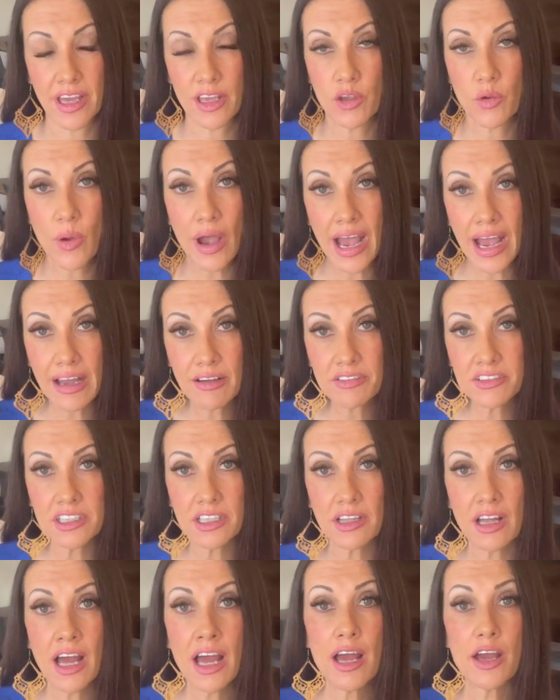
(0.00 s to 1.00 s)
You have
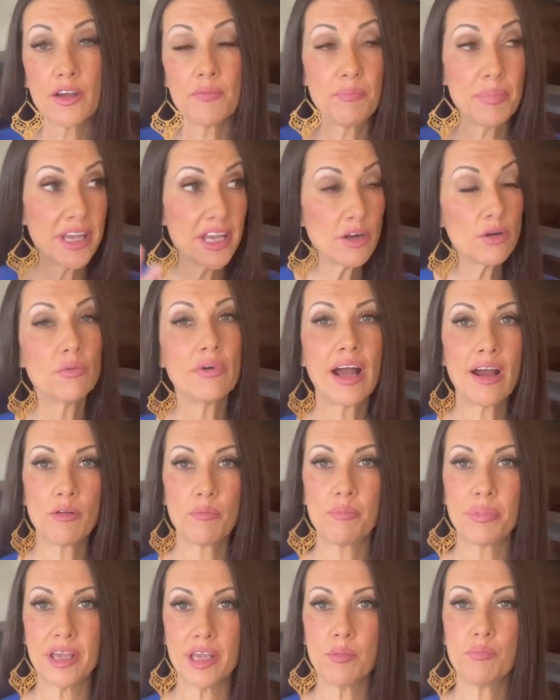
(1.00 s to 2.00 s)
to be around
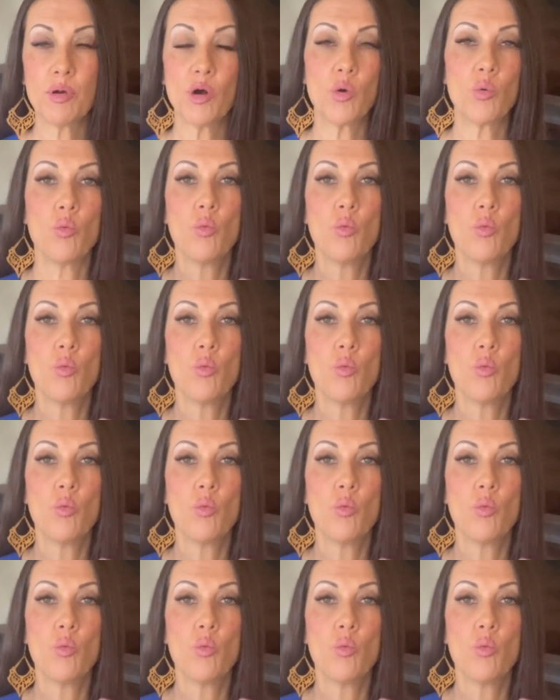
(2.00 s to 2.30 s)
people,